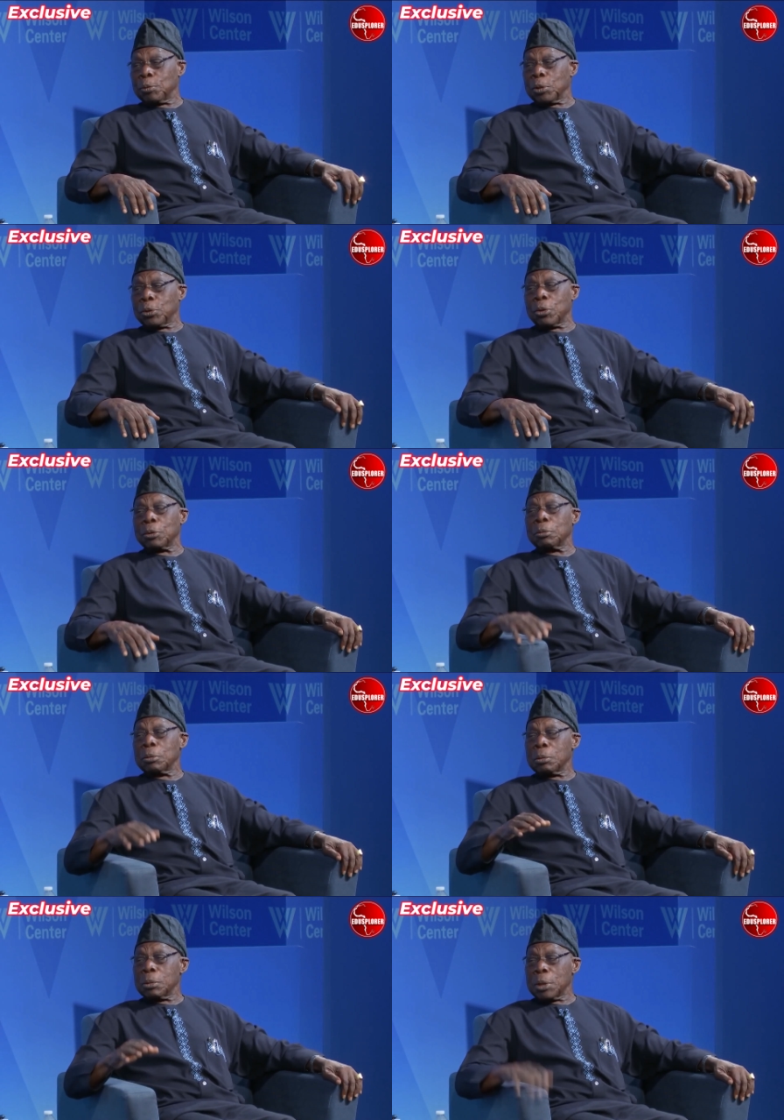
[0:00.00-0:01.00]
withdrawn,
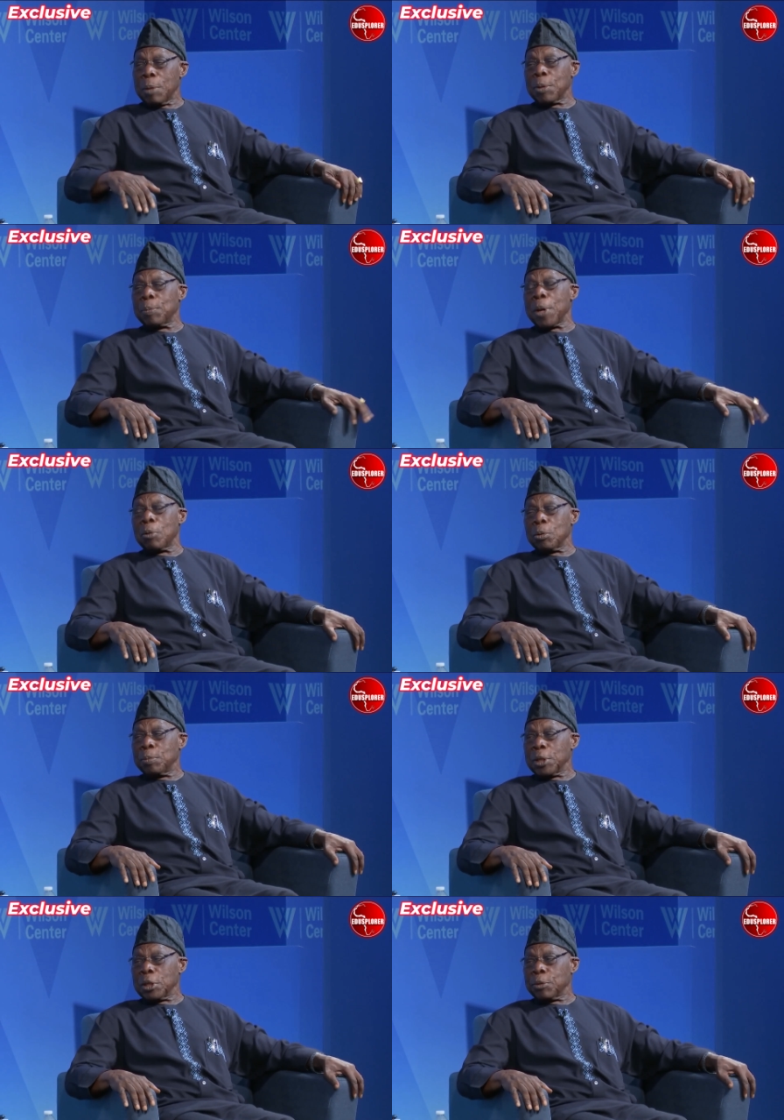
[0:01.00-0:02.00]
Namibia will
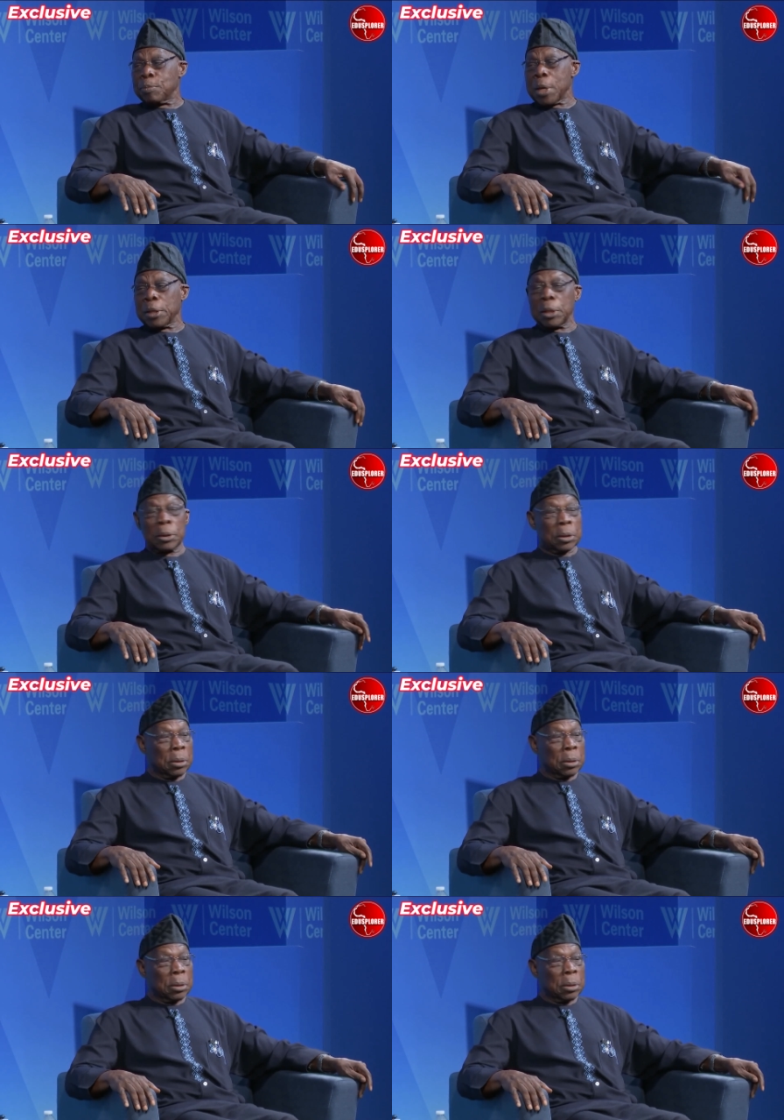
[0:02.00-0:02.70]
be independent.